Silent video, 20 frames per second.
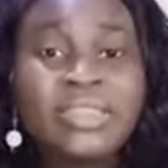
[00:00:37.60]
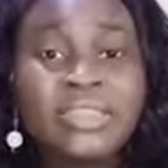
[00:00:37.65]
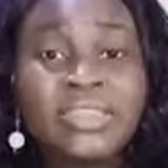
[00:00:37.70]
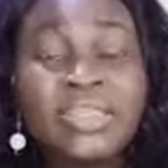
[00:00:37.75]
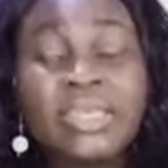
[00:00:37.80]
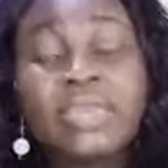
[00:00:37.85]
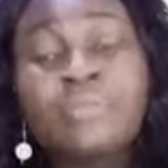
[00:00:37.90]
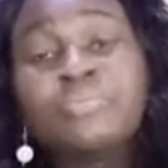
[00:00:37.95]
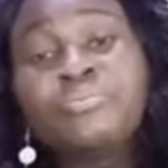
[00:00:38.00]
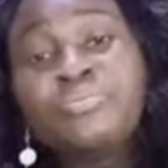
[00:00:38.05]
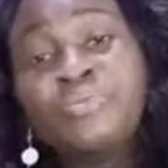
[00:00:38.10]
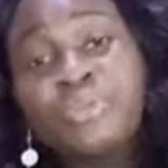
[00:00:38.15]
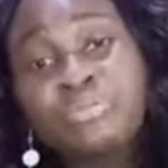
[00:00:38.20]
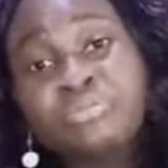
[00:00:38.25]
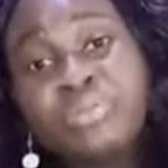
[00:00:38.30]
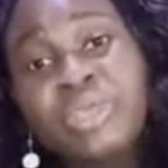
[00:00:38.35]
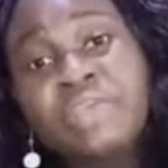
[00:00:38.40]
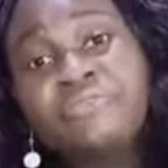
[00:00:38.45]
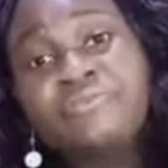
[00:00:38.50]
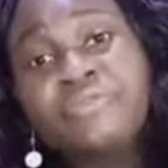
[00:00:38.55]
them
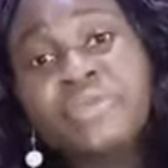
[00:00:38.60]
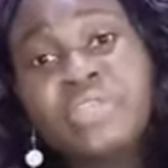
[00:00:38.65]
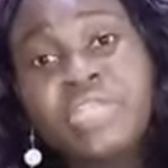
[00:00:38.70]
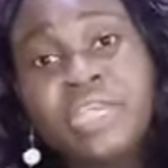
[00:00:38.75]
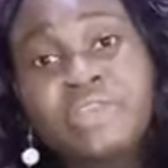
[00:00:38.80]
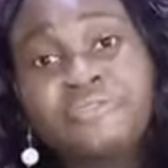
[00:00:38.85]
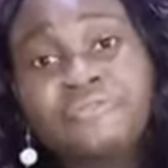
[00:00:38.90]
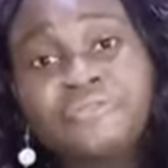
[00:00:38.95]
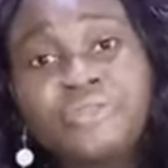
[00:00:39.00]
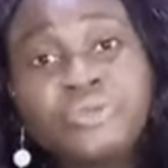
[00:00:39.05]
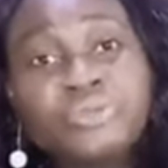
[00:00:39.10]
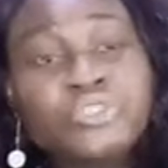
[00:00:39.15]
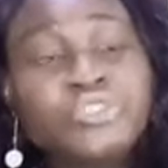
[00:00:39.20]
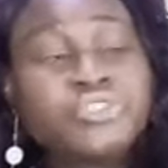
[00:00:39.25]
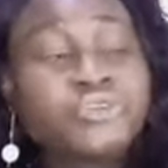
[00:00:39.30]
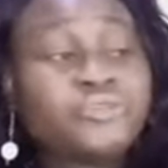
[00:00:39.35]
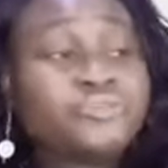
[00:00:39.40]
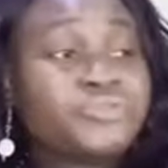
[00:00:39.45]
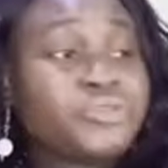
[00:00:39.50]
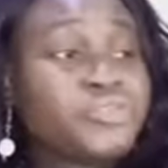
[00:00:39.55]
prepare for their
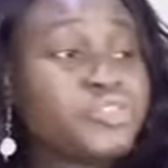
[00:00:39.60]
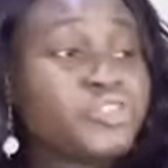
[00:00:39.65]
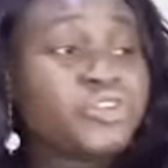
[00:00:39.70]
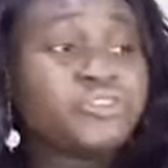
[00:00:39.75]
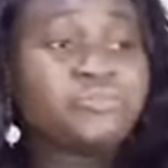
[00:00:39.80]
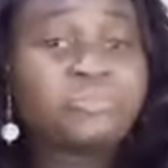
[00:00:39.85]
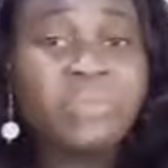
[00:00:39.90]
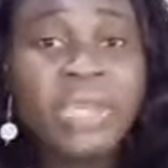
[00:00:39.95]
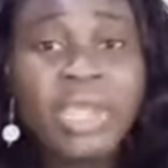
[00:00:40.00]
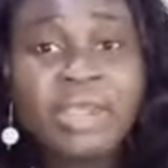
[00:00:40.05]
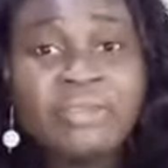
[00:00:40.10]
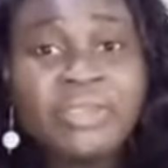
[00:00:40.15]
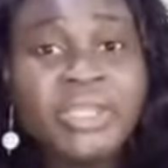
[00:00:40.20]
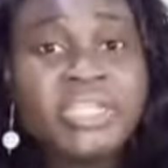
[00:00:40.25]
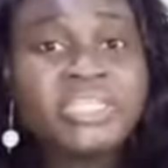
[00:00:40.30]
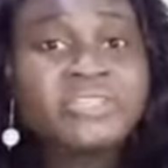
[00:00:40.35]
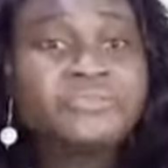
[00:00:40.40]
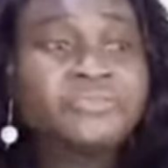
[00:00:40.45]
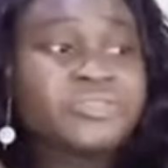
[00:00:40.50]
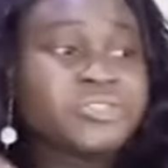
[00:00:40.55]
future of
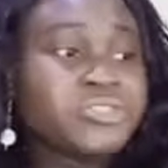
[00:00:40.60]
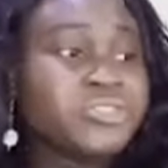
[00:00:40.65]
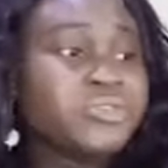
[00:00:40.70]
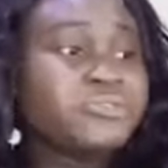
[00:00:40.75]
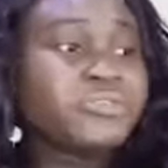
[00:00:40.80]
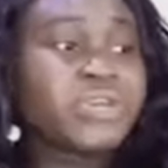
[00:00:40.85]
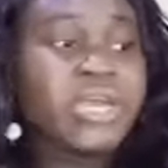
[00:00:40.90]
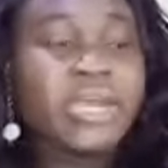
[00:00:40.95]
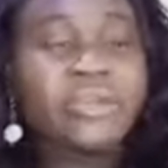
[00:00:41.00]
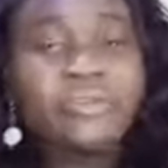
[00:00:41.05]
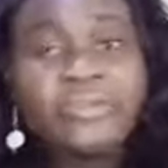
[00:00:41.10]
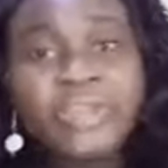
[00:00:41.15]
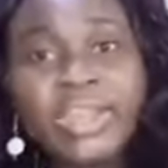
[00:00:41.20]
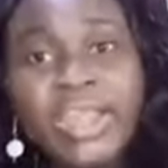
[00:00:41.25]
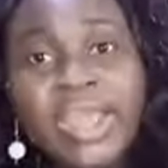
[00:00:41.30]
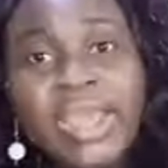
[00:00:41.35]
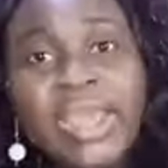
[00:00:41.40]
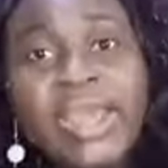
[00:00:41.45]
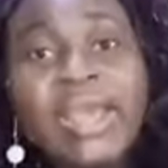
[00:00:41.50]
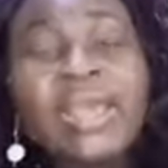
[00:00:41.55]
marriage, future of
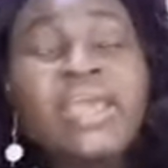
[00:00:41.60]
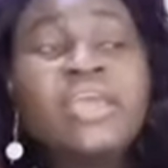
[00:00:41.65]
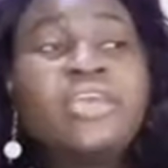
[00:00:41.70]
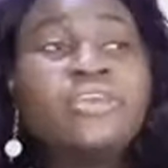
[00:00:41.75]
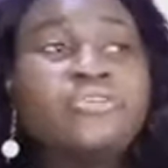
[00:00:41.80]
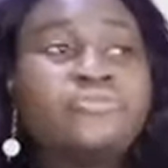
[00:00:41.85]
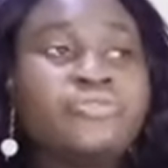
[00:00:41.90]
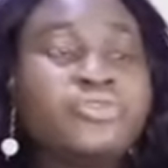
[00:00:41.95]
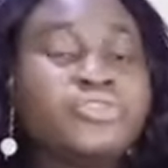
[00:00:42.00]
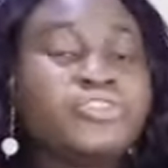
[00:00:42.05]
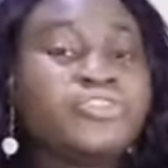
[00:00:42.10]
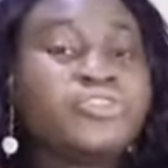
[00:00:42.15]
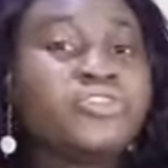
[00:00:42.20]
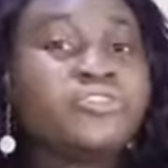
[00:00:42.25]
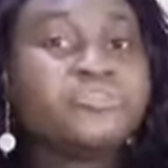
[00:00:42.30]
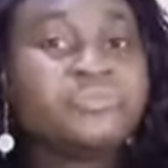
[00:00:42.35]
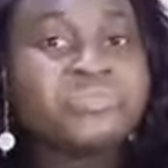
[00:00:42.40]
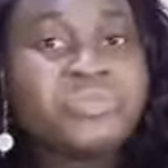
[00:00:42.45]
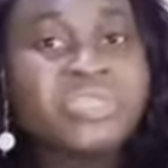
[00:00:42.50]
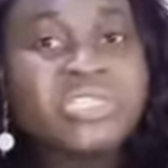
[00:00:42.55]
career, future
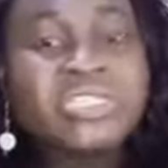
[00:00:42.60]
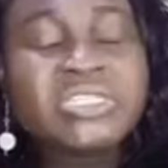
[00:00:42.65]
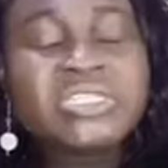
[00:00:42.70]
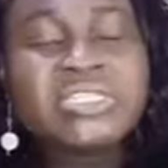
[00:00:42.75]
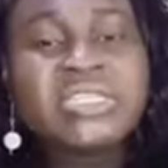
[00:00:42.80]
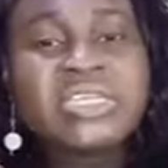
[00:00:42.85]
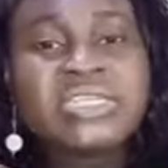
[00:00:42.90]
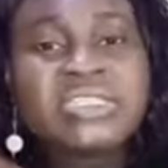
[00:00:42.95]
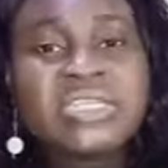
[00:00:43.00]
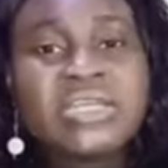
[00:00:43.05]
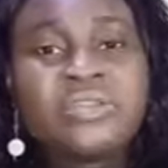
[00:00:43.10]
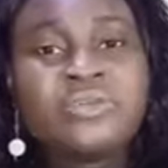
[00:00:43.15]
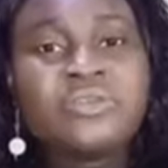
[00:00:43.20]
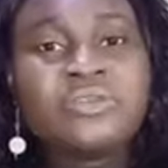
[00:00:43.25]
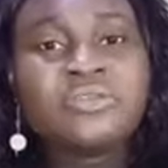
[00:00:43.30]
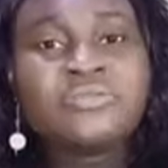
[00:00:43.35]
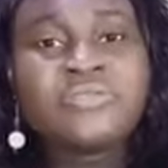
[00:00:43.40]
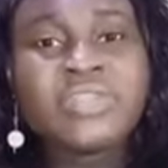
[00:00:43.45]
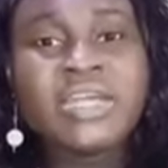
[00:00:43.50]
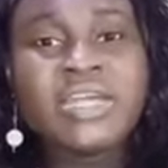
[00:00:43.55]
of business, and
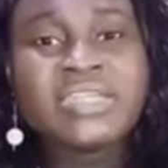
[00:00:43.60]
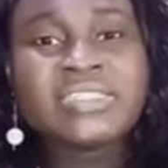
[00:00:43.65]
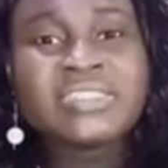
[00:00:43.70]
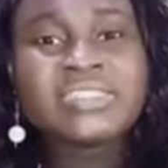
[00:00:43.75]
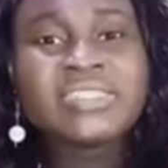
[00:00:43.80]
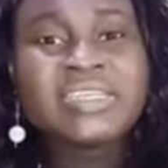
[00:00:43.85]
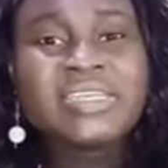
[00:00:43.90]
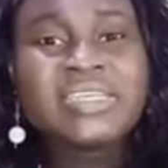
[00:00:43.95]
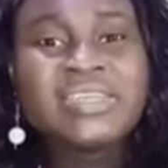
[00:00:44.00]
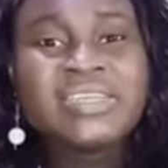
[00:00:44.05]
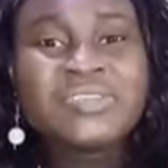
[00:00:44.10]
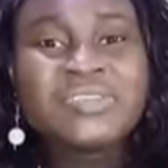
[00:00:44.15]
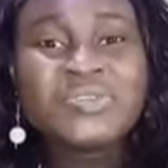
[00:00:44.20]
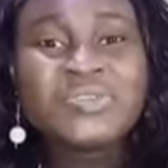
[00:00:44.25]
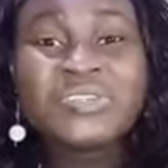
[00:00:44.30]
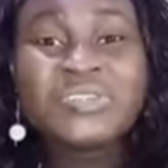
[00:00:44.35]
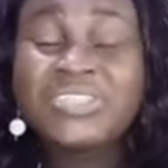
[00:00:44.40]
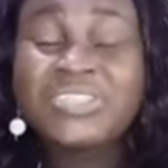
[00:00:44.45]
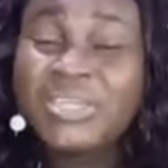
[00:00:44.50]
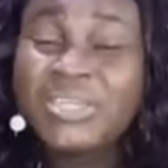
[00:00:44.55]
all of that. So
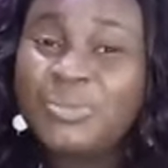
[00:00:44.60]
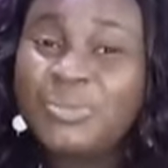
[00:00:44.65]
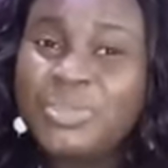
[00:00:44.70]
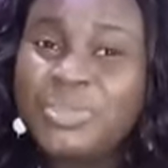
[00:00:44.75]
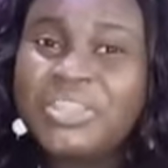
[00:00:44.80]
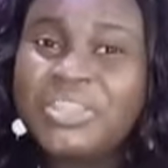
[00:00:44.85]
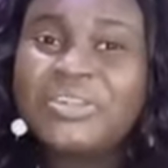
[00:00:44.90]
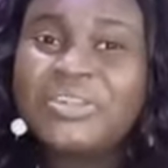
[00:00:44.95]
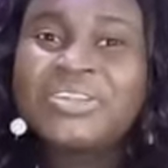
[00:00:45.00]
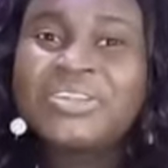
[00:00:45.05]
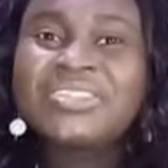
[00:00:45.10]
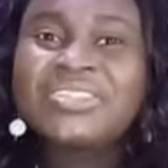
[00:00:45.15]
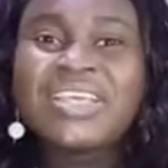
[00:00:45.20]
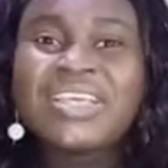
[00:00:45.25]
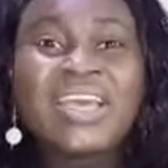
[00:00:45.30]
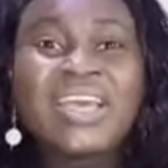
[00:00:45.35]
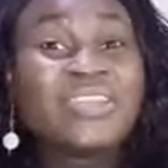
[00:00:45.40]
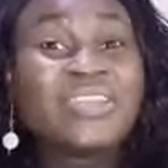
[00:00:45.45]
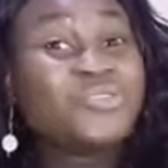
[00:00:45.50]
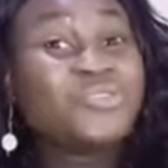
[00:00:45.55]
stick with us
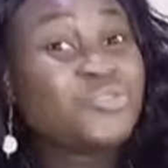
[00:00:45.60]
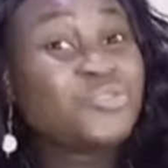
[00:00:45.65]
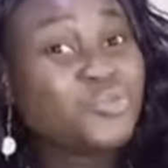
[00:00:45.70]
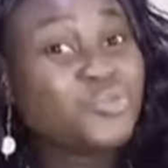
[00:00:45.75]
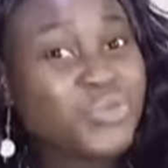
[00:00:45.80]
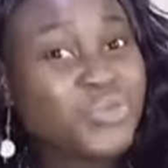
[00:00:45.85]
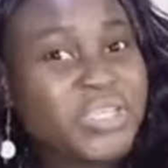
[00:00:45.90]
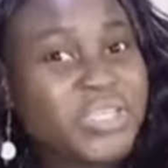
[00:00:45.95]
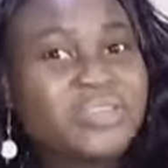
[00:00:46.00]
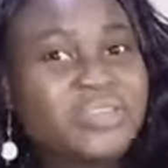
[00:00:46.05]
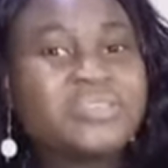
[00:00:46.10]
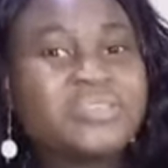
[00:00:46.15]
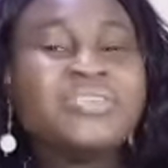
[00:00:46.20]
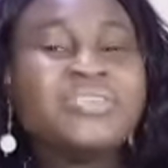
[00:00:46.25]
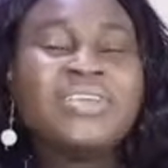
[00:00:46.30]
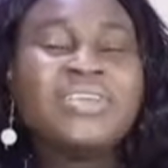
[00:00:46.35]
and you will